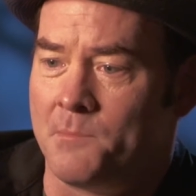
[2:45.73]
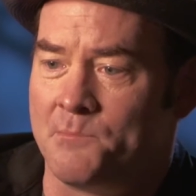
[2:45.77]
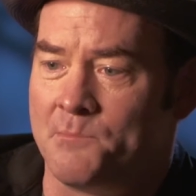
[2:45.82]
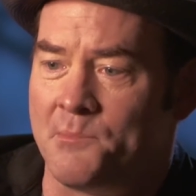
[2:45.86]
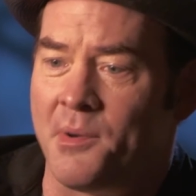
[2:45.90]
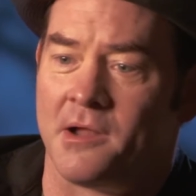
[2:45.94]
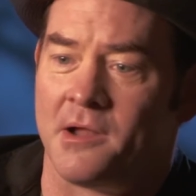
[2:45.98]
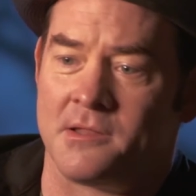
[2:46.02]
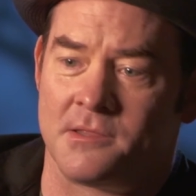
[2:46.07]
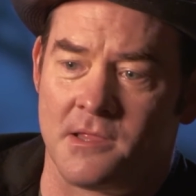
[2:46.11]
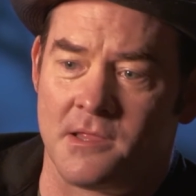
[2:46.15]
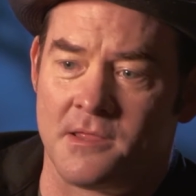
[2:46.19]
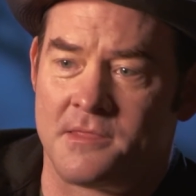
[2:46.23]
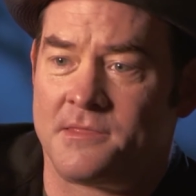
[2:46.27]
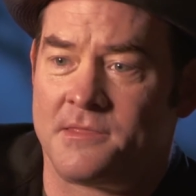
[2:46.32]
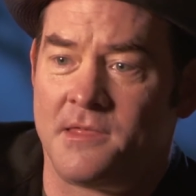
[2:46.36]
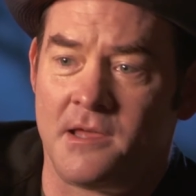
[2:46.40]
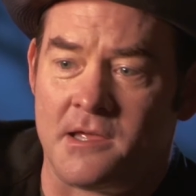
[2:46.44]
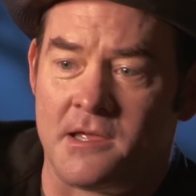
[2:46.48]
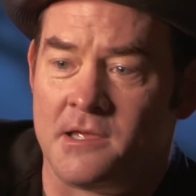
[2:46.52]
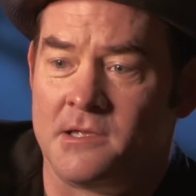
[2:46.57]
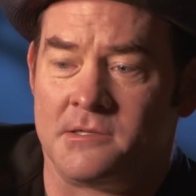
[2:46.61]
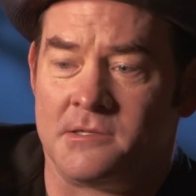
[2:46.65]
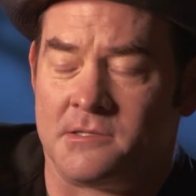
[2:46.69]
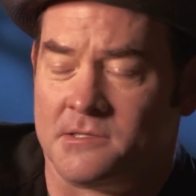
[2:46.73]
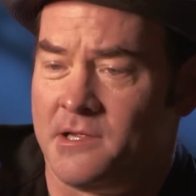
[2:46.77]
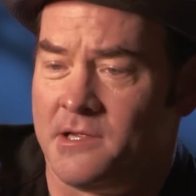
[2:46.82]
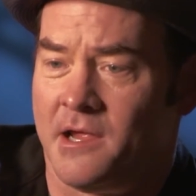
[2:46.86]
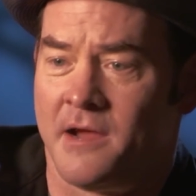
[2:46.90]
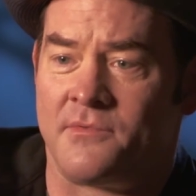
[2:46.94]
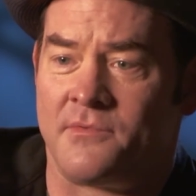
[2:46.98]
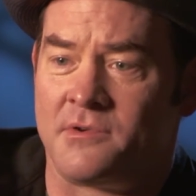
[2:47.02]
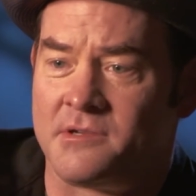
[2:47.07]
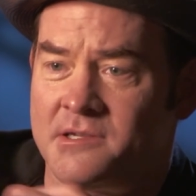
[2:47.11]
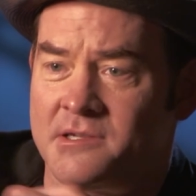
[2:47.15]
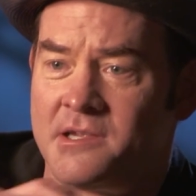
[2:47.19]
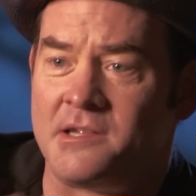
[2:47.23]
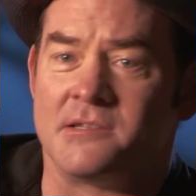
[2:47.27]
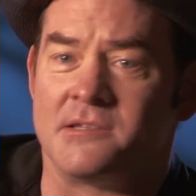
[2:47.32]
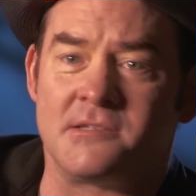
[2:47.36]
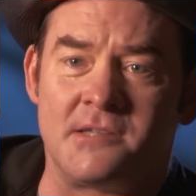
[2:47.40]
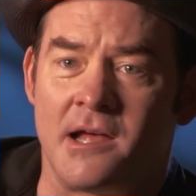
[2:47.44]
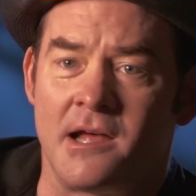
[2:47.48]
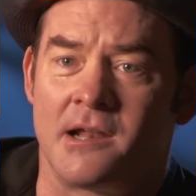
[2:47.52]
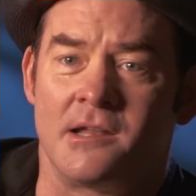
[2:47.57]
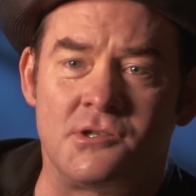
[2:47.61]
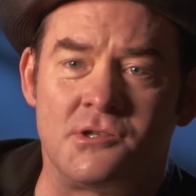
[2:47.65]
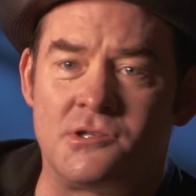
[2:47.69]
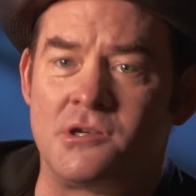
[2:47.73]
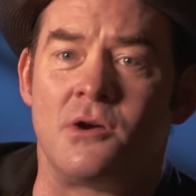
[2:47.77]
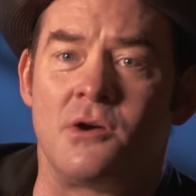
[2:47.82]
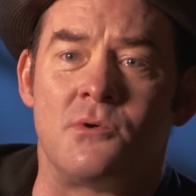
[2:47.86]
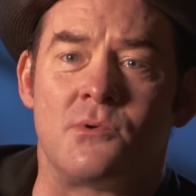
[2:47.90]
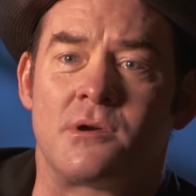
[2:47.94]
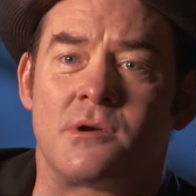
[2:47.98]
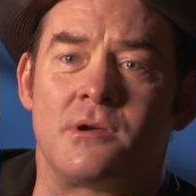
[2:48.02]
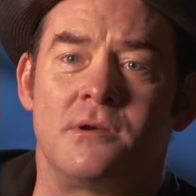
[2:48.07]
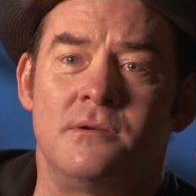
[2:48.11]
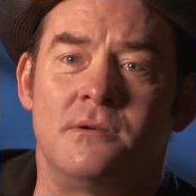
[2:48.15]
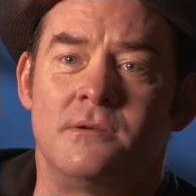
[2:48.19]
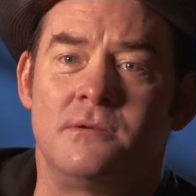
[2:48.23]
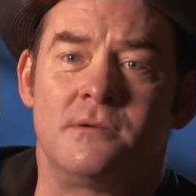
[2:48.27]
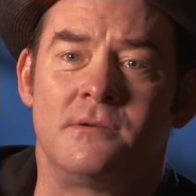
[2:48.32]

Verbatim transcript: but the thing is, every scene's not a joke.